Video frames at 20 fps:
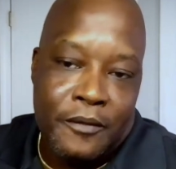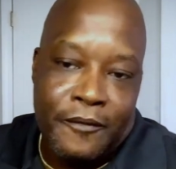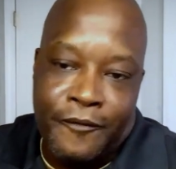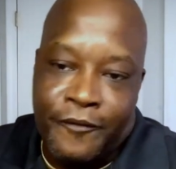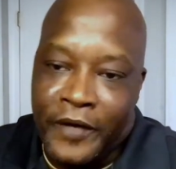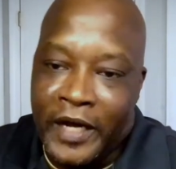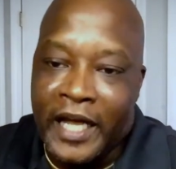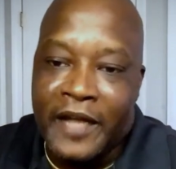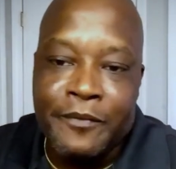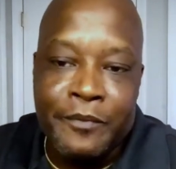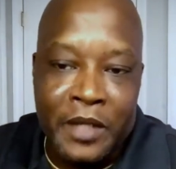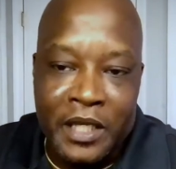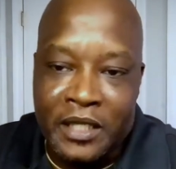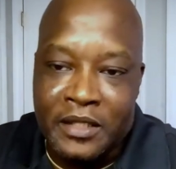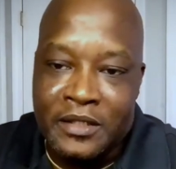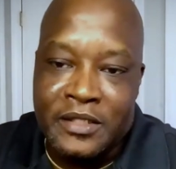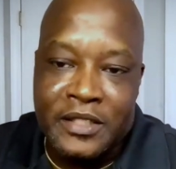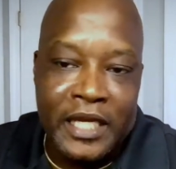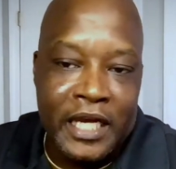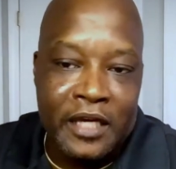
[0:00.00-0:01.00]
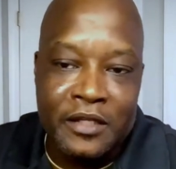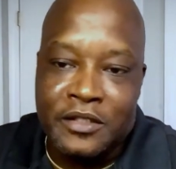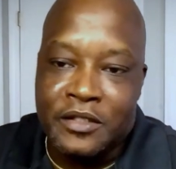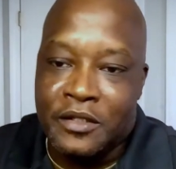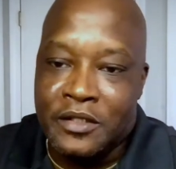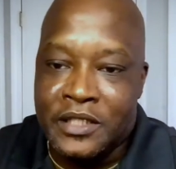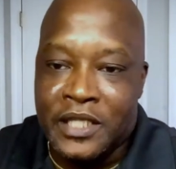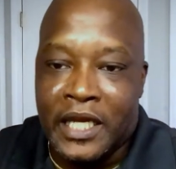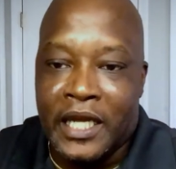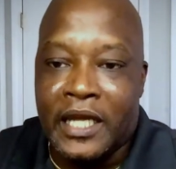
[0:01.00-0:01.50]
five minutes out their
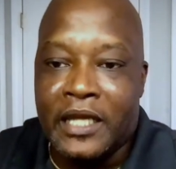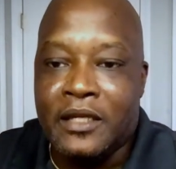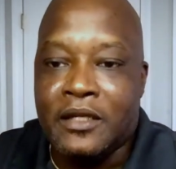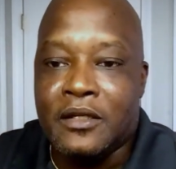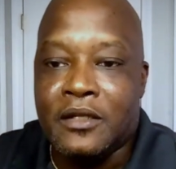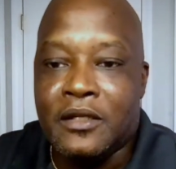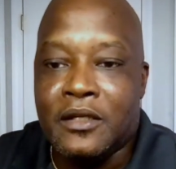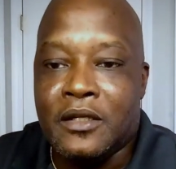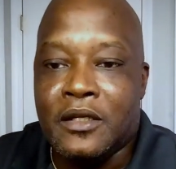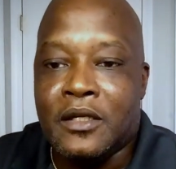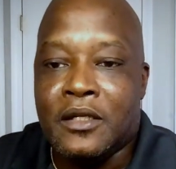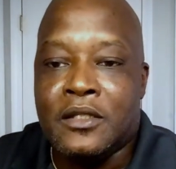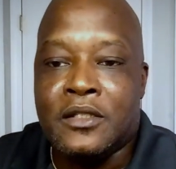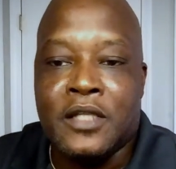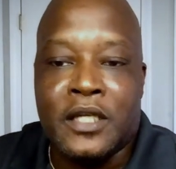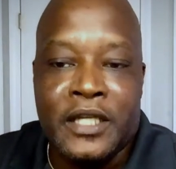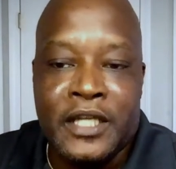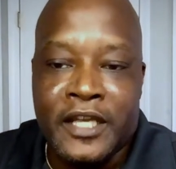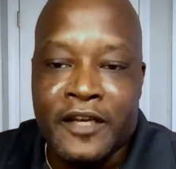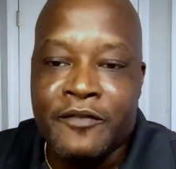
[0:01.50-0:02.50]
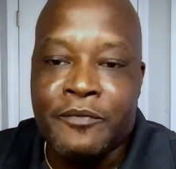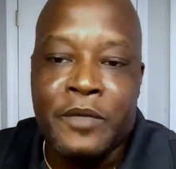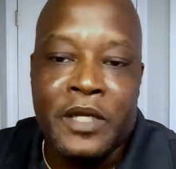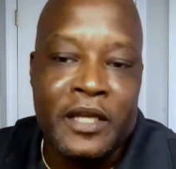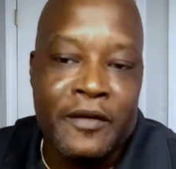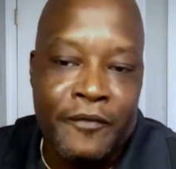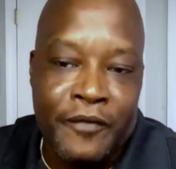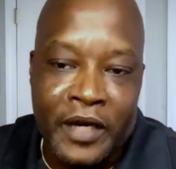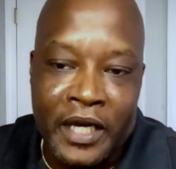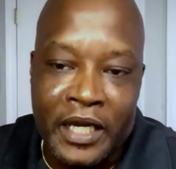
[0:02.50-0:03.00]
day to give me
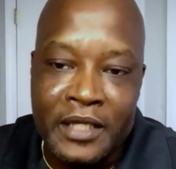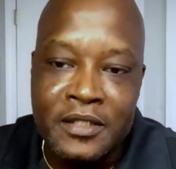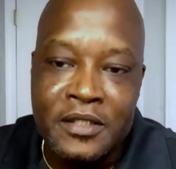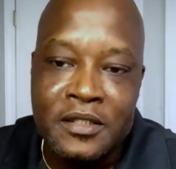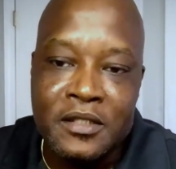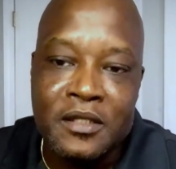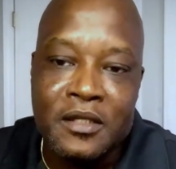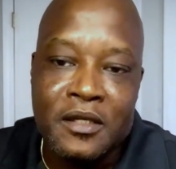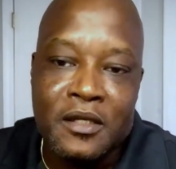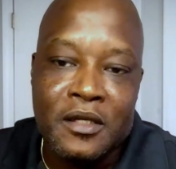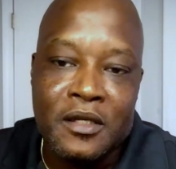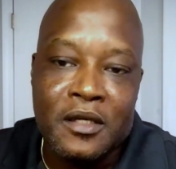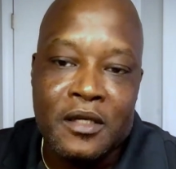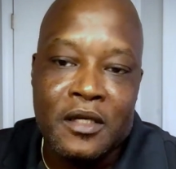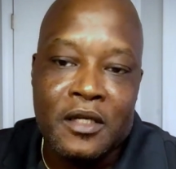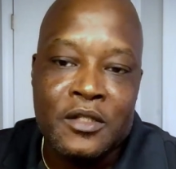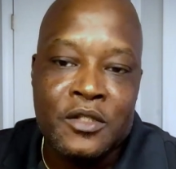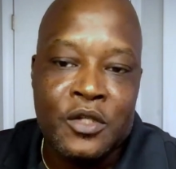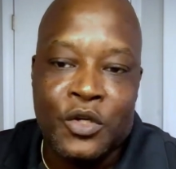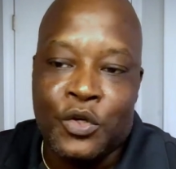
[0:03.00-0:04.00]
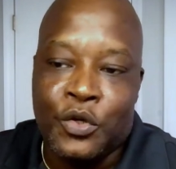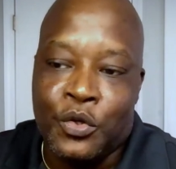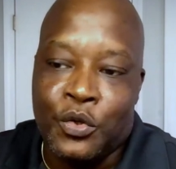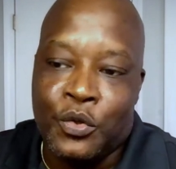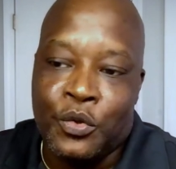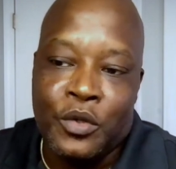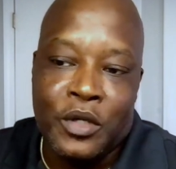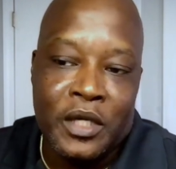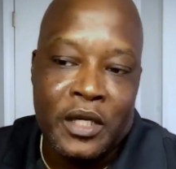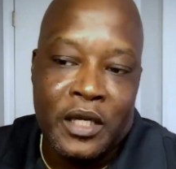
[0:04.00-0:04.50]
advice,
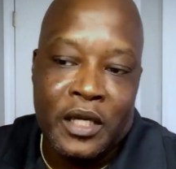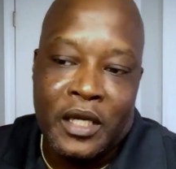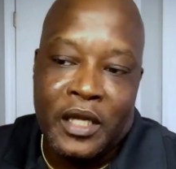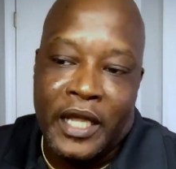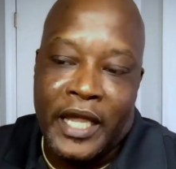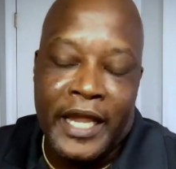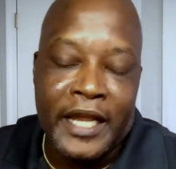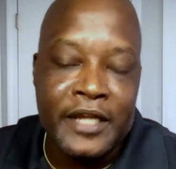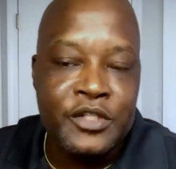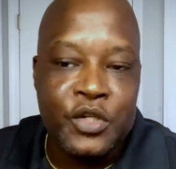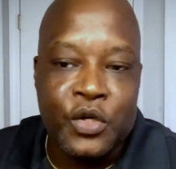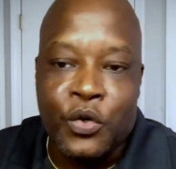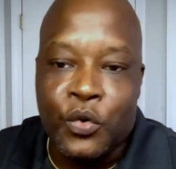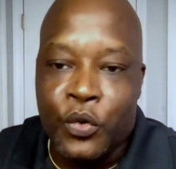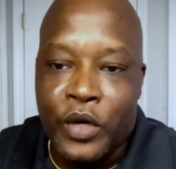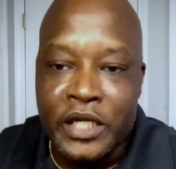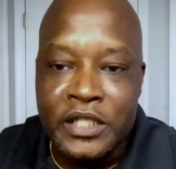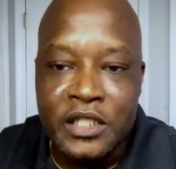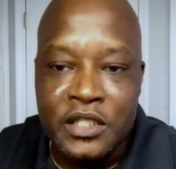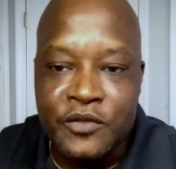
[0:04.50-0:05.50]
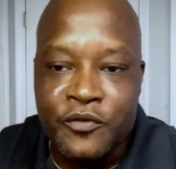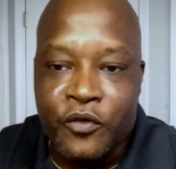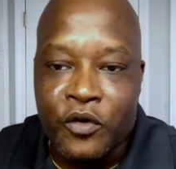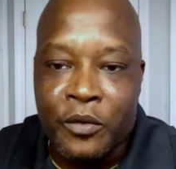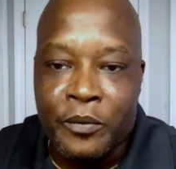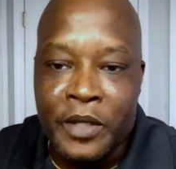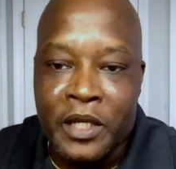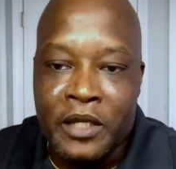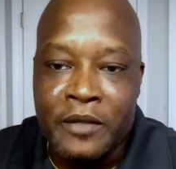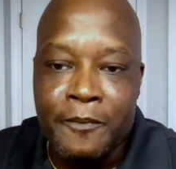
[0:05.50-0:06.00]
to answer questions for
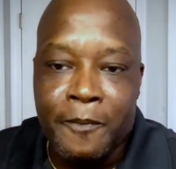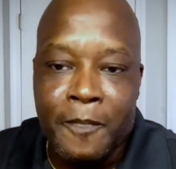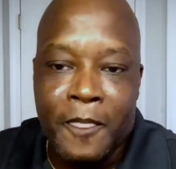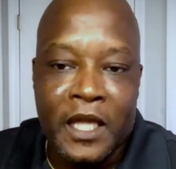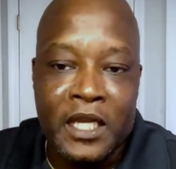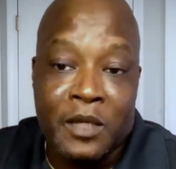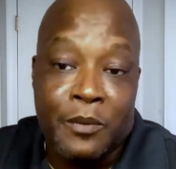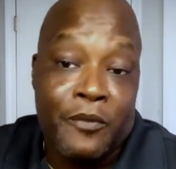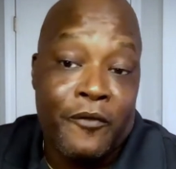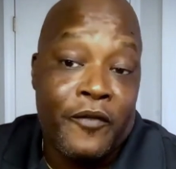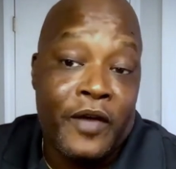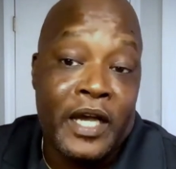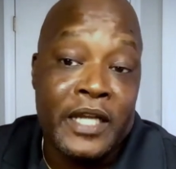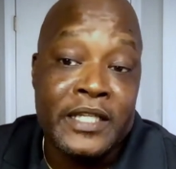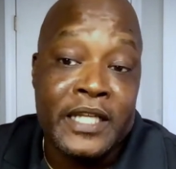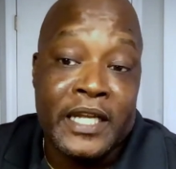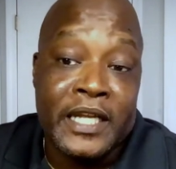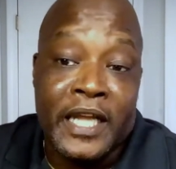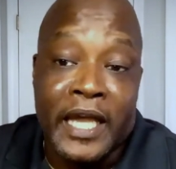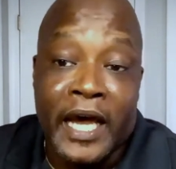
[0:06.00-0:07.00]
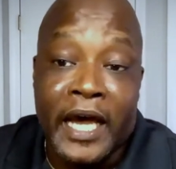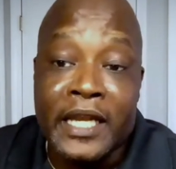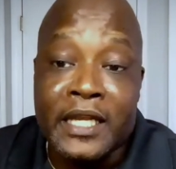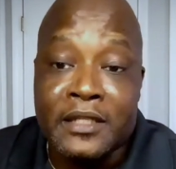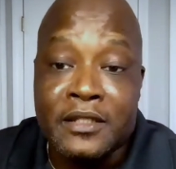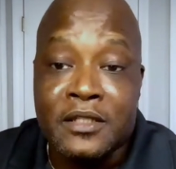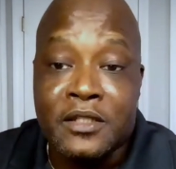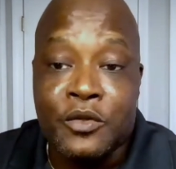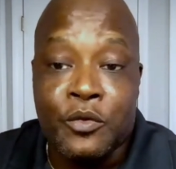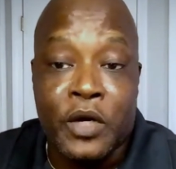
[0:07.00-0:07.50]
me, and to provide that
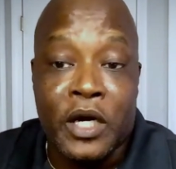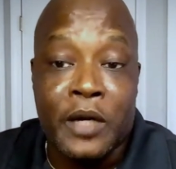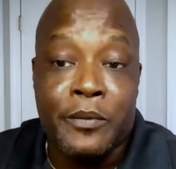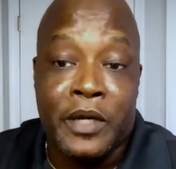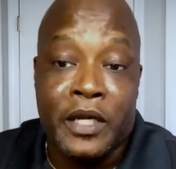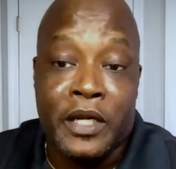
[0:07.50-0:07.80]
guidance throughout my